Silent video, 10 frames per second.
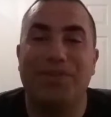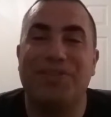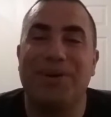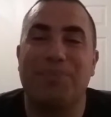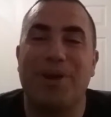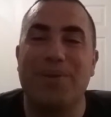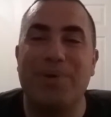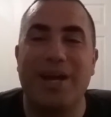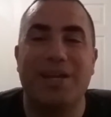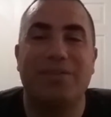What's up,
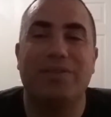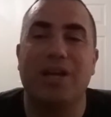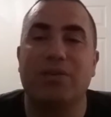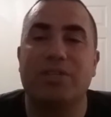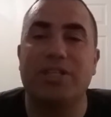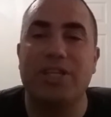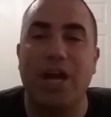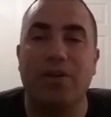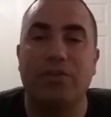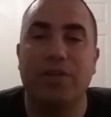everybody? Cyril T.
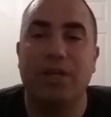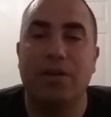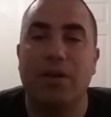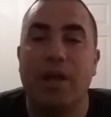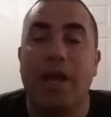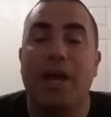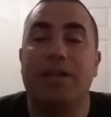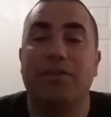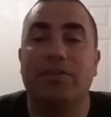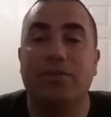Giles here,
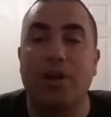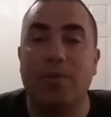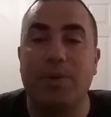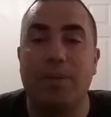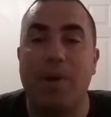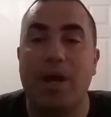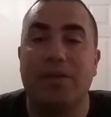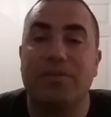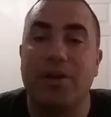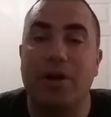and this is going to be
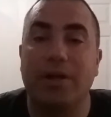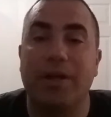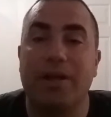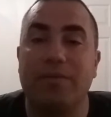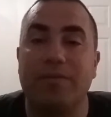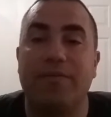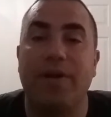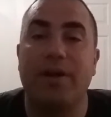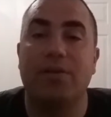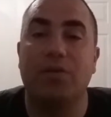my Song in Ice and
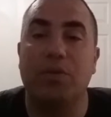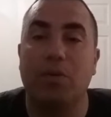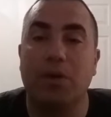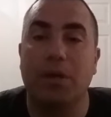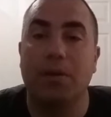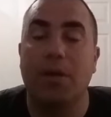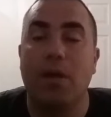Fire story.